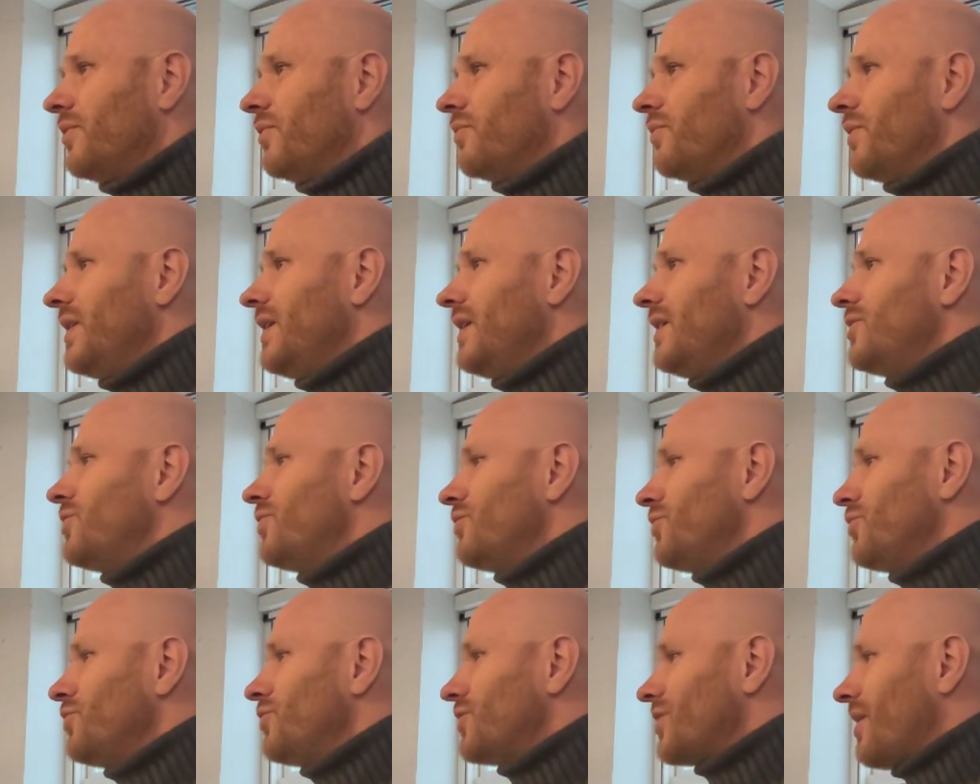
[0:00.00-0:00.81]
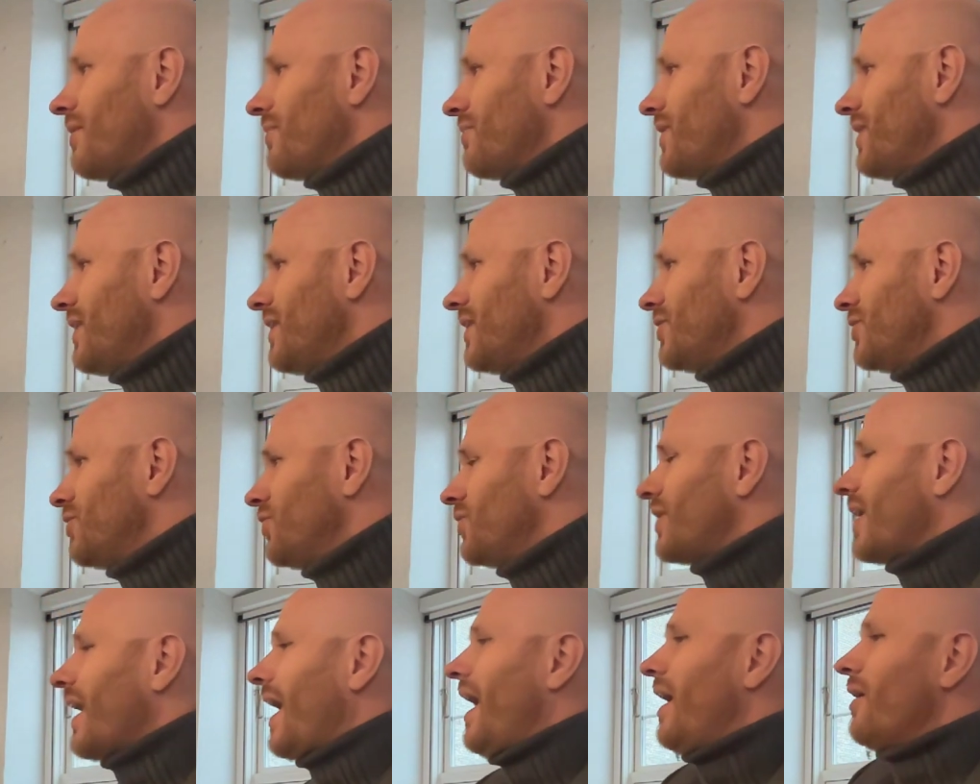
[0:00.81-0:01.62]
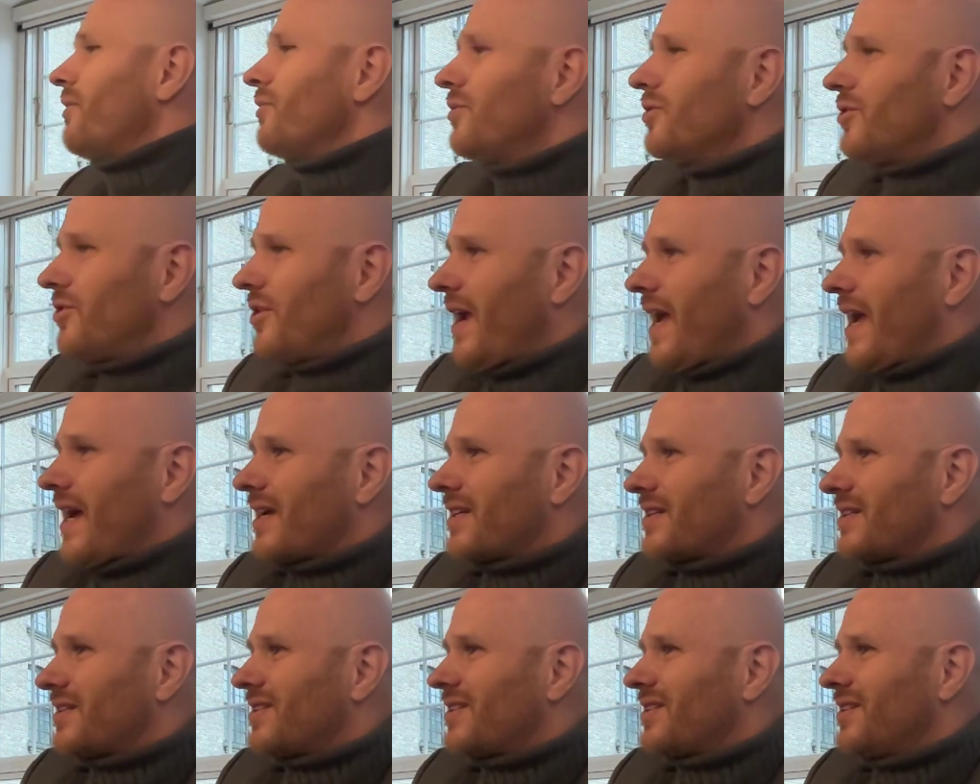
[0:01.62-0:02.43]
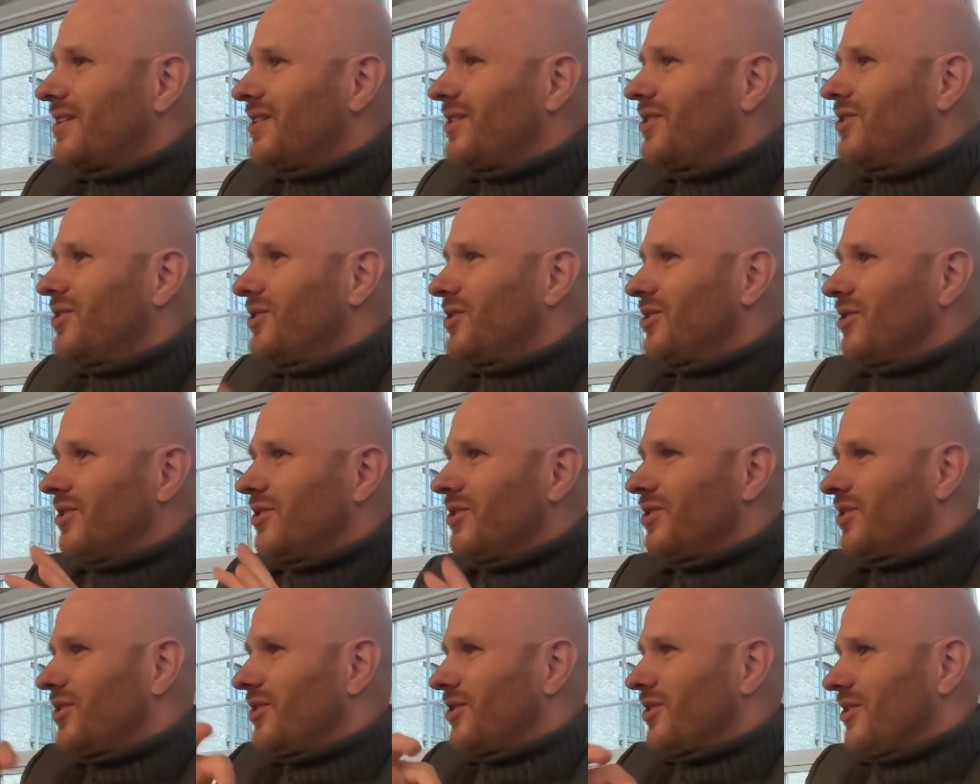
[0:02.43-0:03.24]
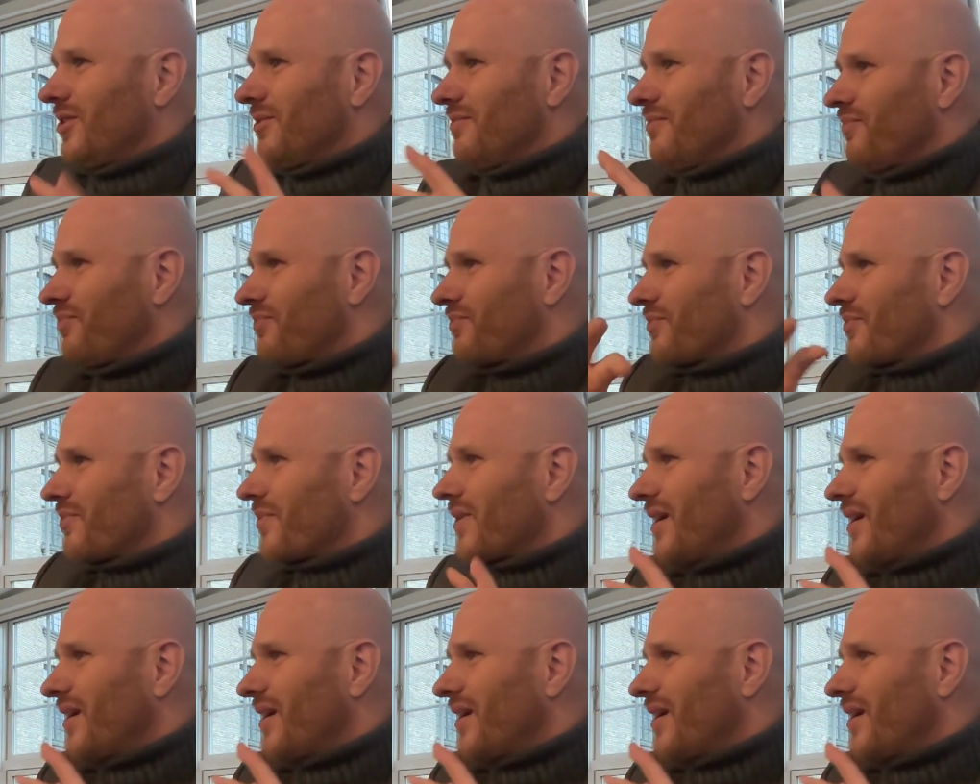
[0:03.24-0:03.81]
we need to do something to counteract the